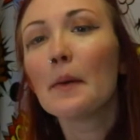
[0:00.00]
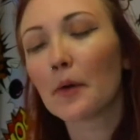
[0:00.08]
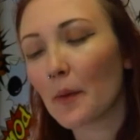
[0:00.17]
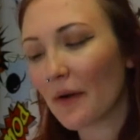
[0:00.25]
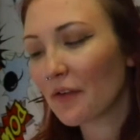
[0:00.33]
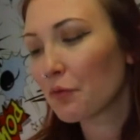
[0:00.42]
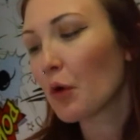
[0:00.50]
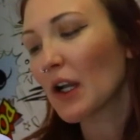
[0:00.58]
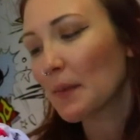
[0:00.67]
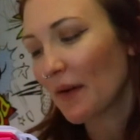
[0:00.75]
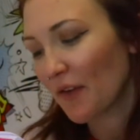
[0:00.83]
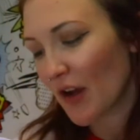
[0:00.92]
But one
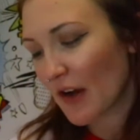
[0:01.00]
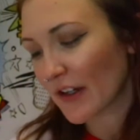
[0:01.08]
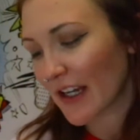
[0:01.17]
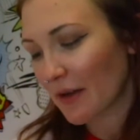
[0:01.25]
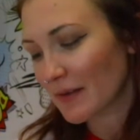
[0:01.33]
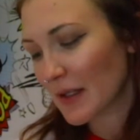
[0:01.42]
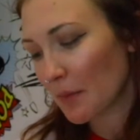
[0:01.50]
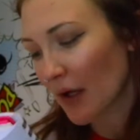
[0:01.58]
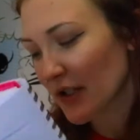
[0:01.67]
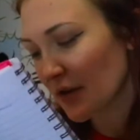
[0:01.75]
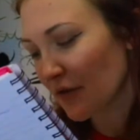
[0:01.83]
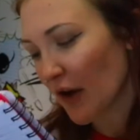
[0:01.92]
of my favourite guilty
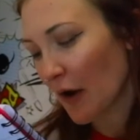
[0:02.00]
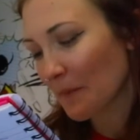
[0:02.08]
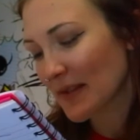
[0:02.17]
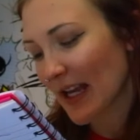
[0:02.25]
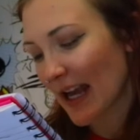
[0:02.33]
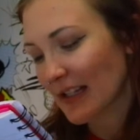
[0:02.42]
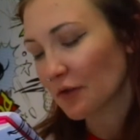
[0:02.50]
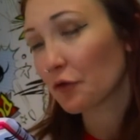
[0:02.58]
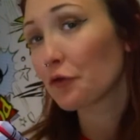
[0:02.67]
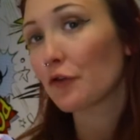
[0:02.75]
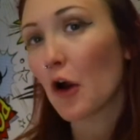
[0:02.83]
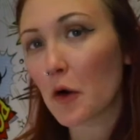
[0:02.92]
pleasure films is
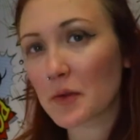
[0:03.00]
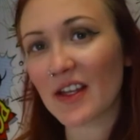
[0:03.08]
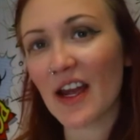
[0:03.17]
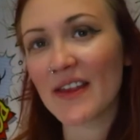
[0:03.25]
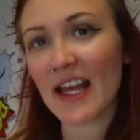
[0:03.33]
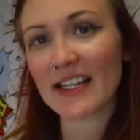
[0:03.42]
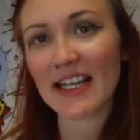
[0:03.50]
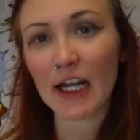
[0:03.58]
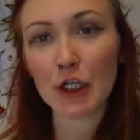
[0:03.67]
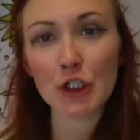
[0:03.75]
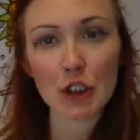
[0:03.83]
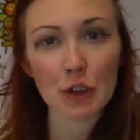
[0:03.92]
Frozen. That's
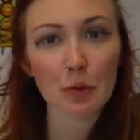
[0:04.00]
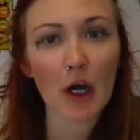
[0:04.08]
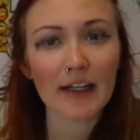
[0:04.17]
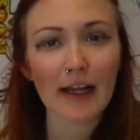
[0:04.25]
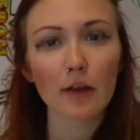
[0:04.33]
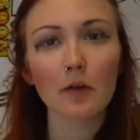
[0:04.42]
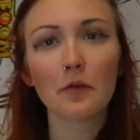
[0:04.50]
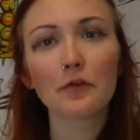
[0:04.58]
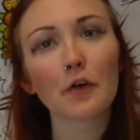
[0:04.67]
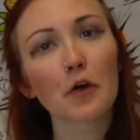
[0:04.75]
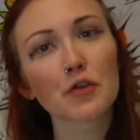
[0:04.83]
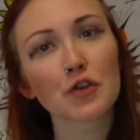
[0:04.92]
a new one. I love
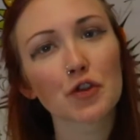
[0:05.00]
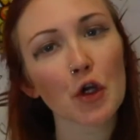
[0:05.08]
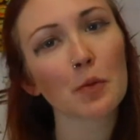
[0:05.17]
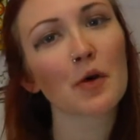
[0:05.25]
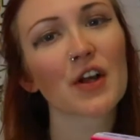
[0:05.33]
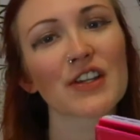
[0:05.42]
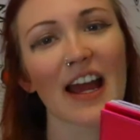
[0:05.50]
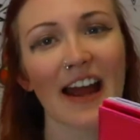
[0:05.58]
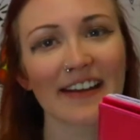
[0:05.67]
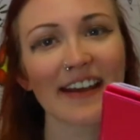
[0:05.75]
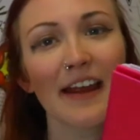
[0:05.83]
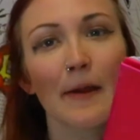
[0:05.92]
Frozen so much,
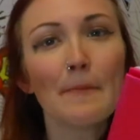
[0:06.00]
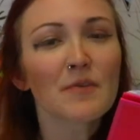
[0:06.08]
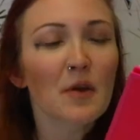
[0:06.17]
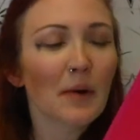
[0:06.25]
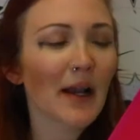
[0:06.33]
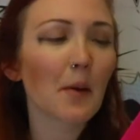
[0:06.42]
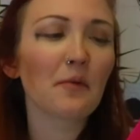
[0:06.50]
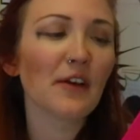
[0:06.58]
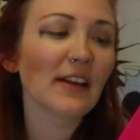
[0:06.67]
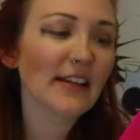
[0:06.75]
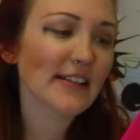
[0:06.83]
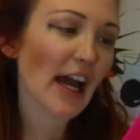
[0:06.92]
and when I'm
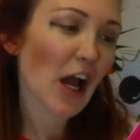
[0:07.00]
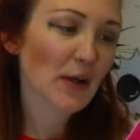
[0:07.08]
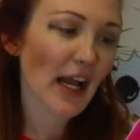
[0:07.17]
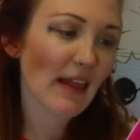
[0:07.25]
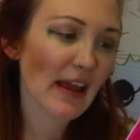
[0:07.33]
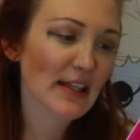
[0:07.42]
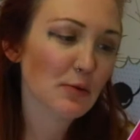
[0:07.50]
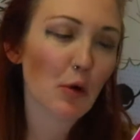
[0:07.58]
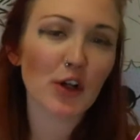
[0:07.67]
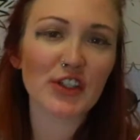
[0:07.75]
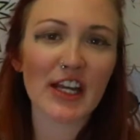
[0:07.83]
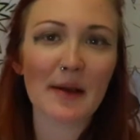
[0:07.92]
feeling down, I like to
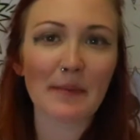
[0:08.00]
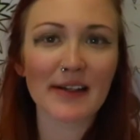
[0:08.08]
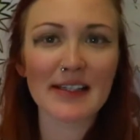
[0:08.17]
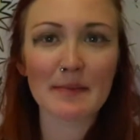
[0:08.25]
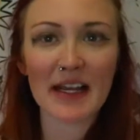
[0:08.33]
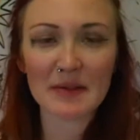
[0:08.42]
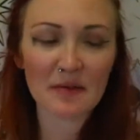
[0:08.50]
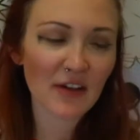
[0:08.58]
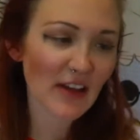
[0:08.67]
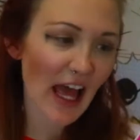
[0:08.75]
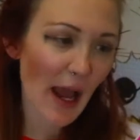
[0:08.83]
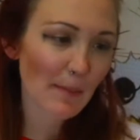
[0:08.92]
watch it because it makes me
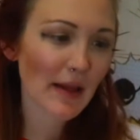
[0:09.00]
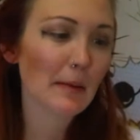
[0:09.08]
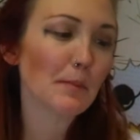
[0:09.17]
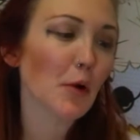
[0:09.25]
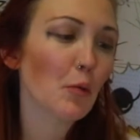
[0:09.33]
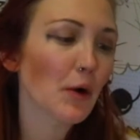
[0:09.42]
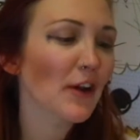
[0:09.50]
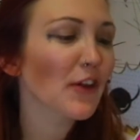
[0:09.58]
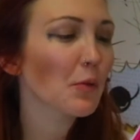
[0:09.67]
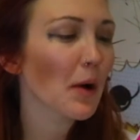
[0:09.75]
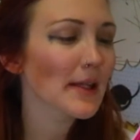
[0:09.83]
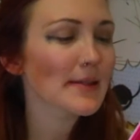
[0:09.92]
feel happy. But one of
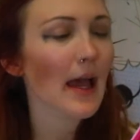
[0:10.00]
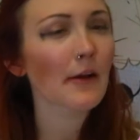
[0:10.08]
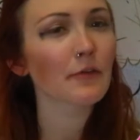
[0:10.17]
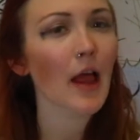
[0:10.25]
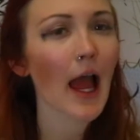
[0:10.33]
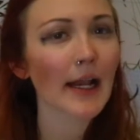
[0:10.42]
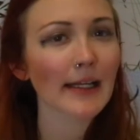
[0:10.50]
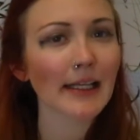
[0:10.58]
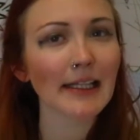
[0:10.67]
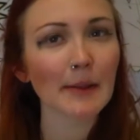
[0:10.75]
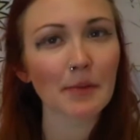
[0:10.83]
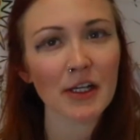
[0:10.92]
the ones that I've had a
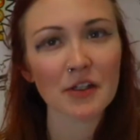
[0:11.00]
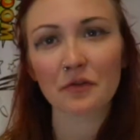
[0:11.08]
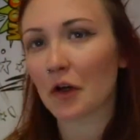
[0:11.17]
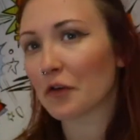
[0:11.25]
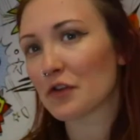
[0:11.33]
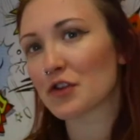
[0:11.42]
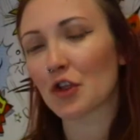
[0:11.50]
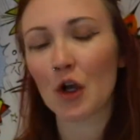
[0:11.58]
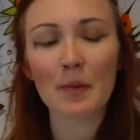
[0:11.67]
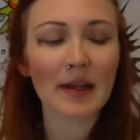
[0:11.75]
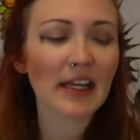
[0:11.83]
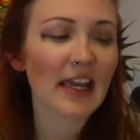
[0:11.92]
guilty pleasure for
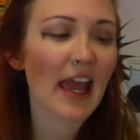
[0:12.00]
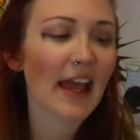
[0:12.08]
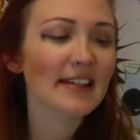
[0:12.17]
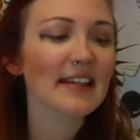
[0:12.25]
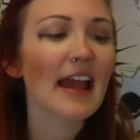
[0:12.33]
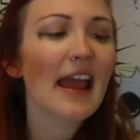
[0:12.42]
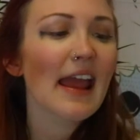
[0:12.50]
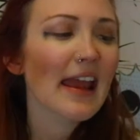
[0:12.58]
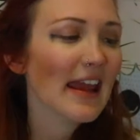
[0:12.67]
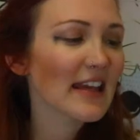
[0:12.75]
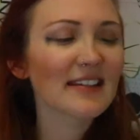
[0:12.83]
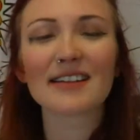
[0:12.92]
so many years
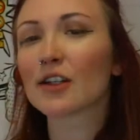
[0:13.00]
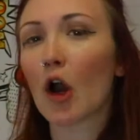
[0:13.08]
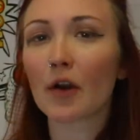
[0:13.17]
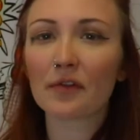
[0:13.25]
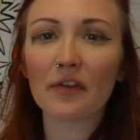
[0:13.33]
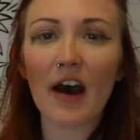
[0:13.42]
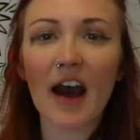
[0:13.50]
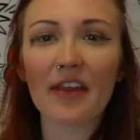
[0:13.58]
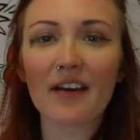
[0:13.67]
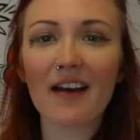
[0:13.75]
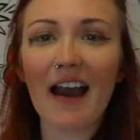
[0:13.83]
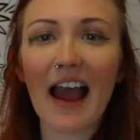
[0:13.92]
is The
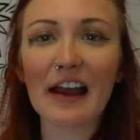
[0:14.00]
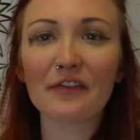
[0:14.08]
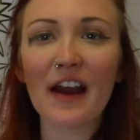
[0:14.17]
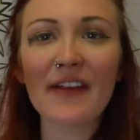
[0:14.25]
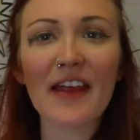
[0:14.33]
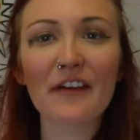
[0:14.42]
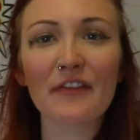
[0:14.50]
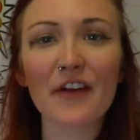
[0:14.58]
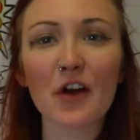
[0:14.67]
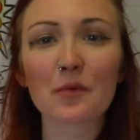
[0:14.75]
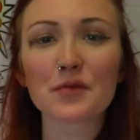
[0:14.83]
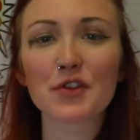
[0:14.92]
Godfather. I find that
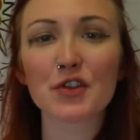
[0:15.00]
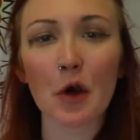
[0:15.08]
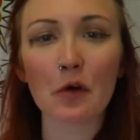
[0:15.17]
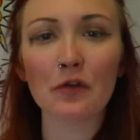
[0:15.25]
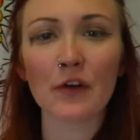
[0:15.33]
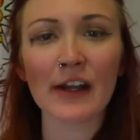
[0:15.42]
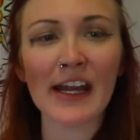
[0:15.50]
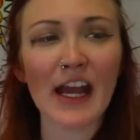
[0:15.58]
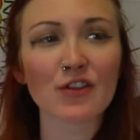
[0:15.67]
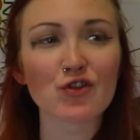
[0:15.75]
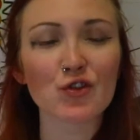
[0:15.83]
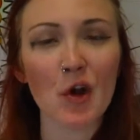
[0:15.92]
film so funny
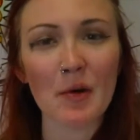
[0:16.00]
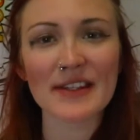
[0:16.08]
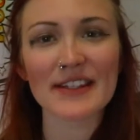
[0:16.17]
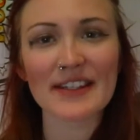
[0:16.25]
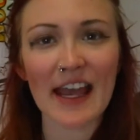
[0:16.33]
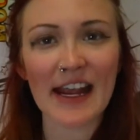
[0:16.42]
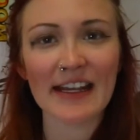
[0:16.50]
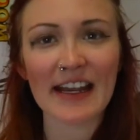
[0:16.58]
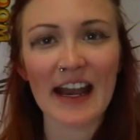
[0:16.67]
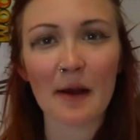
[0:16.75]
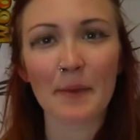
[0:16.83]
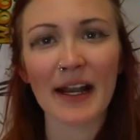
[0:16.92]
and so
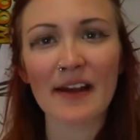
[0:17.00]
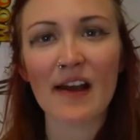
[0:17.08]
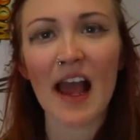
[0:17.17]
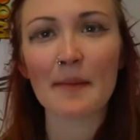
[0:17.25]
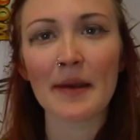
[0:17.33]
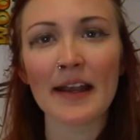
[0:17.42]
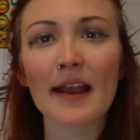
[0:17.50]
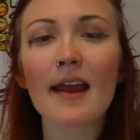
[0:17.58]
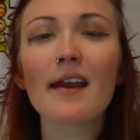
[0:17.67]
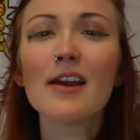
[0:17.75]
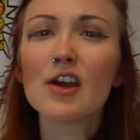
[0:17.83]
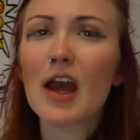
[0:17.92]
entertaining, and whenever I'm in
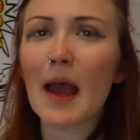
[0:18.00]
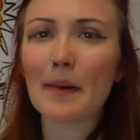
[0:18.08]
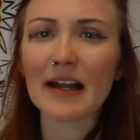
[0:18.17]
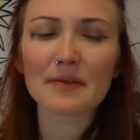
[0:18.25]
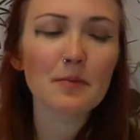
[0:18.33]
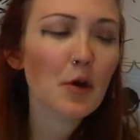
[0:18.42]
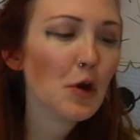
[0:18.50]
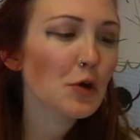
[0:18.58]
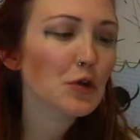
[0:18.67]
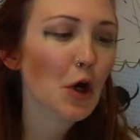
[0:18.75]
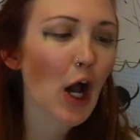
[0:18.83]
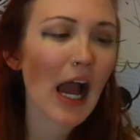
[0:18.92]
a bad
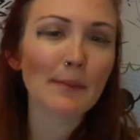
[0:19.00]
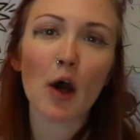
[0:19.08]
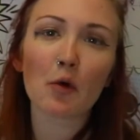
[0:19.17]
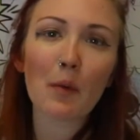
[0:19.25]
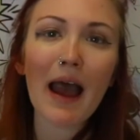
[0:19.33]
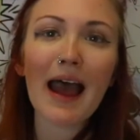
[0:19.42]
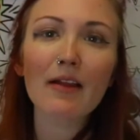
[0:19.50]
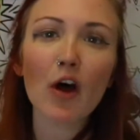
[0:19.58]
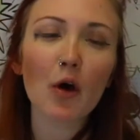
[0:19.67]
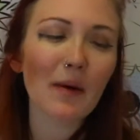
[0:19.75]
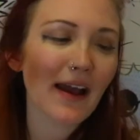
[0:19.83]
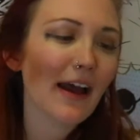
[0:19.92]
mood or I'm not well
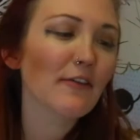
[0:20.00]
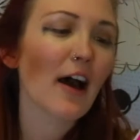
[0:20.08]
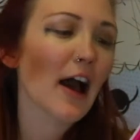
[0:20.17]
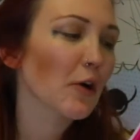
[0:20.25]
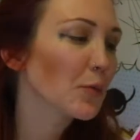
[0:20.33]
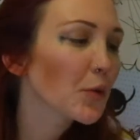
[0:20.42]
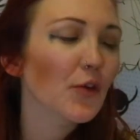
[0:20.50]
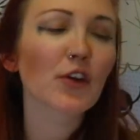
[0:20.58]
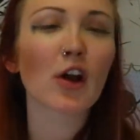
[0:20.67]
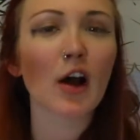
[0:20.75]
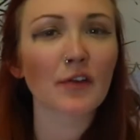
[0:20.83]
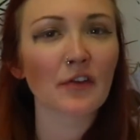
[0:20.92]
or whatever, I will put The
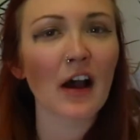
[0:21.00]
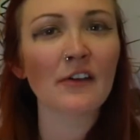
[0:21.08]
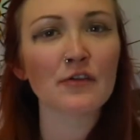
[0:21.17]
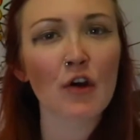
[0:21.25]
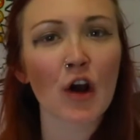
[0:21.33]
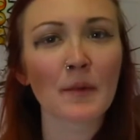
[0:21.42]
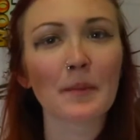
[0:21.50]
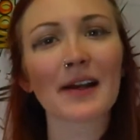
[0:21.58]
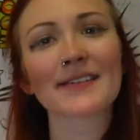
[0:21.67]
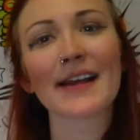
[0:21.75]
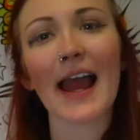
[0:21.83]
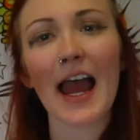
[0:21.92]
Godfather on
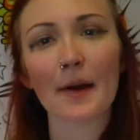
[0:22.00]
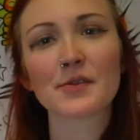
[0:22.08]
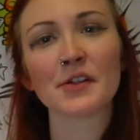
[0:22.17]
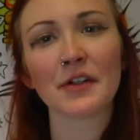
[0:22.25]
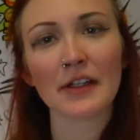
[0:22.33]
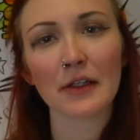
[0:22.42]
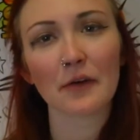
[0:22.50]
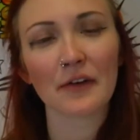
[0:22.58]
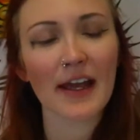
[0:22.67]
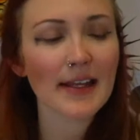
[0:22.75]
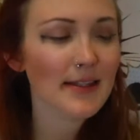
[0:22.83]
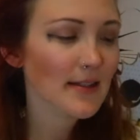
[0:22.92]
because I absolutely love
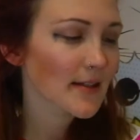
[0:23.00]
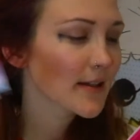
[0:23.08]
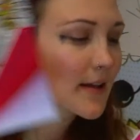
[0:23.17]
it.